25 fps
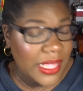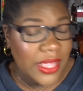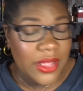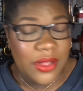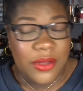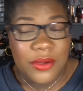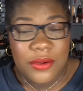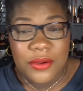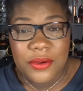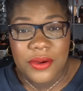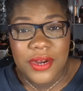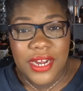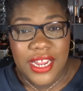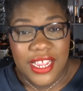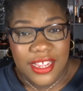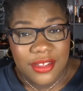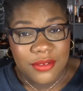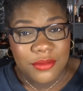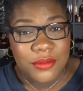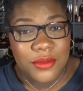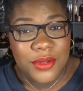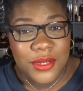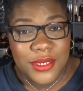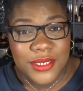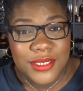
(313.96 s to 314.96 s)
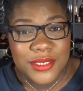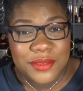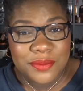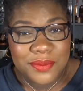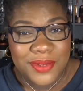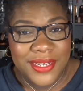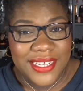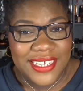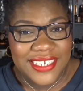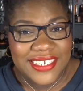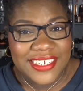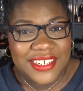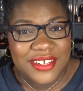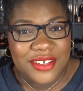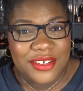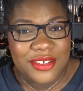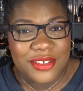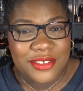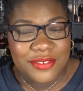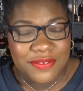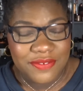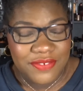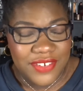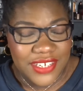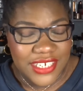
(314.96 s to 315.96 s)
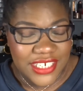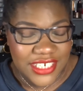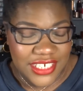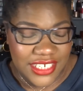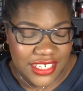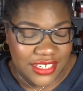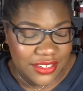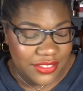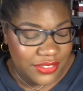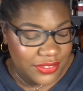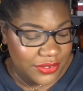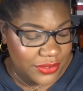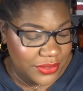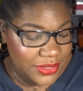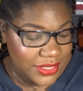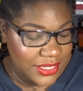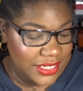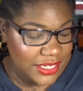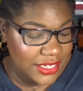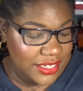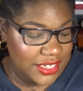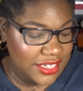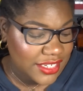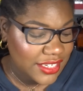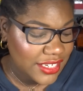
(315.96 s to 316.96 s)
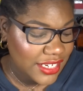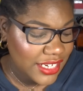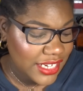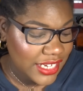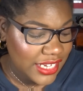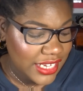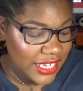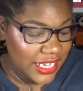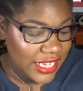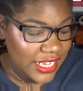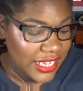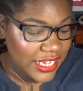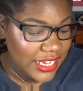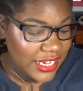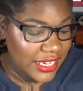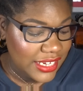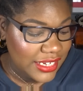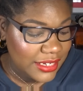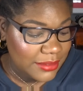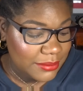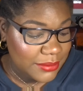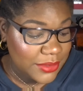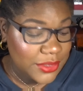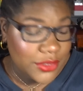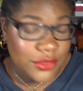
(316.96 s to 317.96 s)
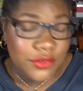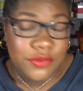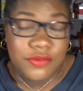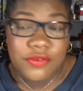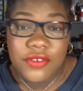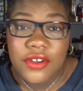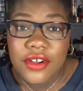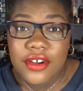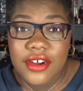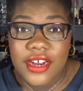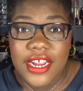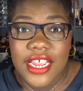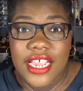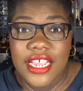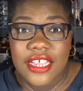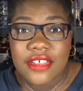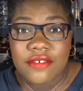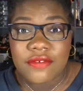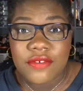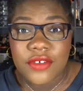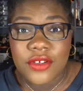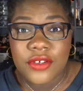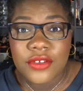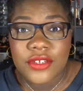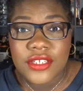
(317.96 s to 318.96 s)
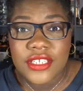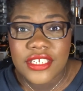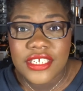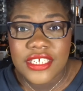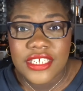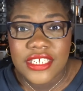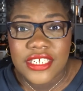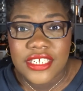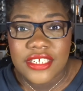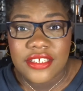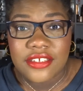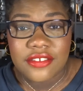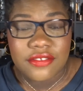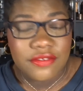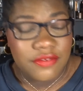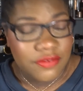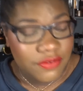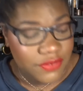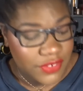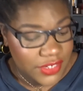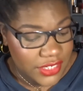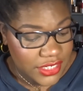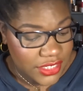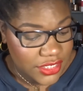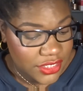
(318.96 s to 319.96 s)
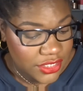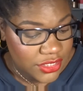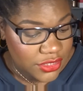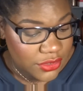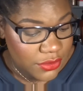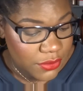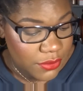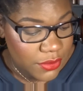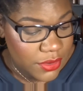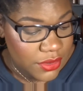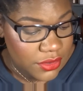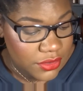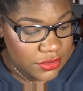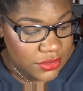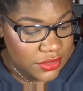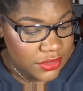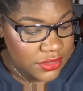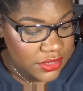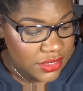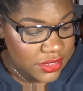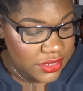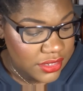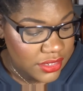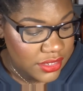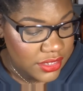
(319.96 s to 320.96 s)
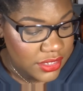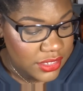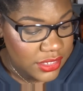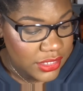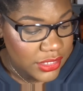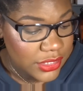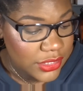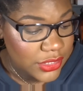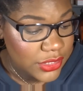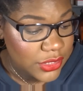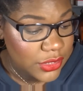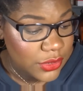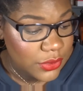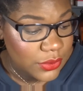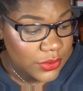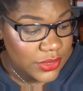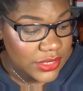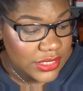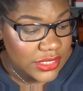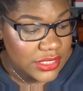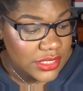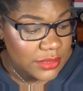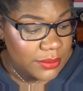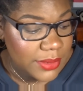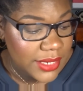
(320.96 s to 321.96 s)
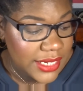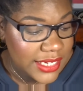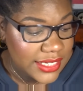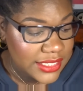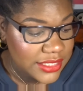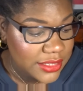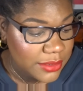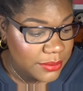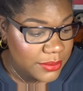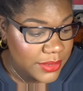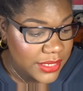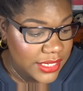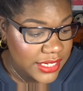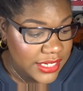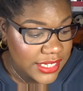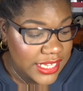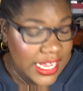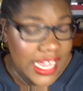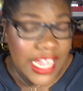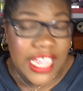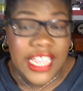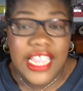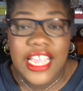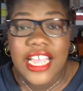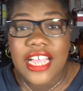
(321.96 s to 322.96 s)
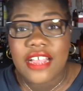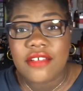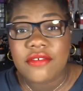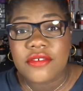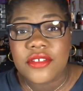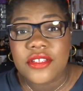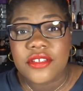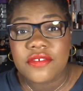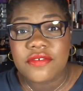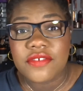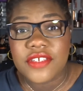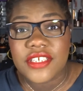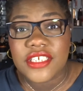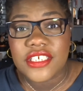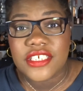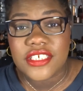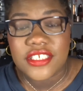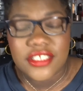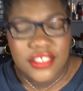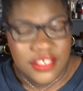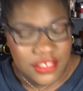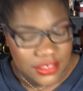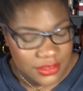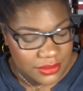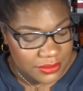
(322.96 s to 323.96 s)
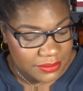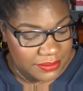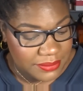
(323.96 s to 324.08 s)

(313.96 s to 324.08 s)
or I was planning on finishing 13. So far I've only finished one. So since my last update, I haven't finished